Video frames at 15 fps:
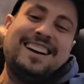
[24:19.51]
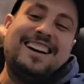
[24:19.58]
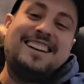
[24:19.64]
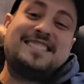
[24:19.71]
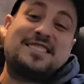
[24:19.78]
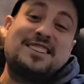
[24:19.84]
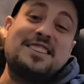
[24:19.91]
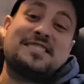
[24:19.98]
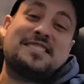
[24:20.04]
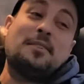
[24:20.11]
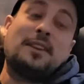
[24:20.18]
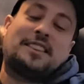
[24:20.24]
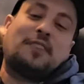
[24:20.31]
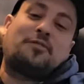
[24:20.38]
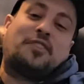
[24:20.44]
Let's just see
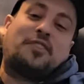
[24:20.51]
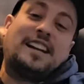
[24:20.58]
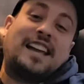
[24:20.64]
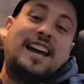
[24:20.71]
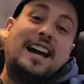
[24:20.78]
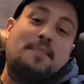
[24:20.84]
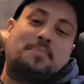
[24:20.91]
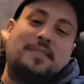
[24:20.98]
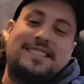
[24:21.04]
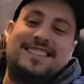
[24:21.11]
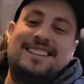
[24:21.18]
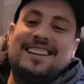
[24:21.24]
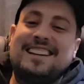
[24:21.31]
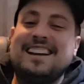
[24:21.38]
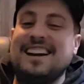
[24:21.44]
what the fuck happens.
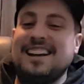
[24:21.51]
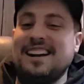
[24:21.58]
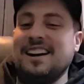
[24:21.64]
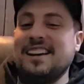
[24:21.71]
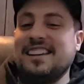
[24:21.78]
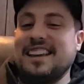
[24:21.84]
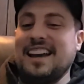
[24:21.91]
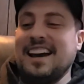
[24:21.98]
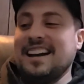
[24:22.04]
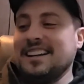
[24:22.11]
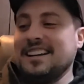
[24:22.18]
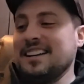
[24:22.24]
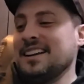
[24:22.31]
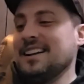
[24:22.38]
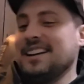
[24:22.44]
I get it.